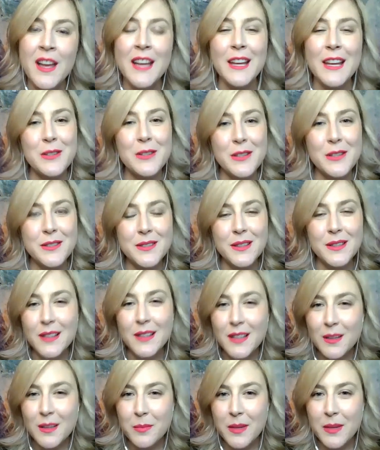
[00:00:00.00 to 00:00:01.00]
Can you tell us a
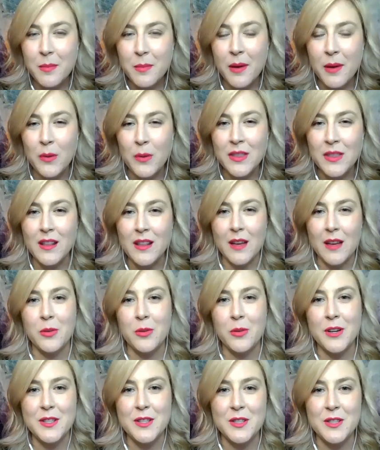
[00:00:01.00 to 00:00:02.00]
little bit about what the
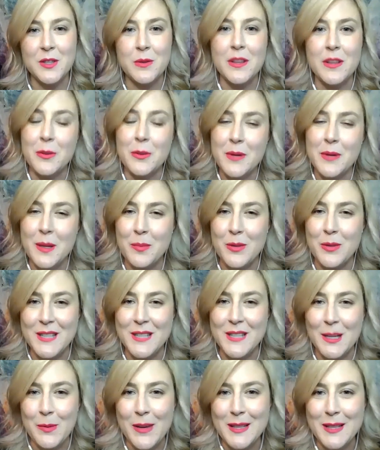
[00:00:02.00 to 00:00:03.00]
library is doing 3D
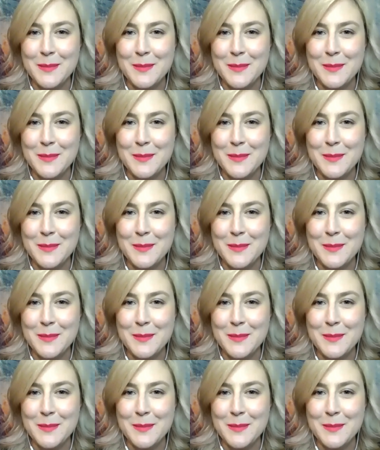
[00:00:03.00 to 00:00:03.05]
printing-wise,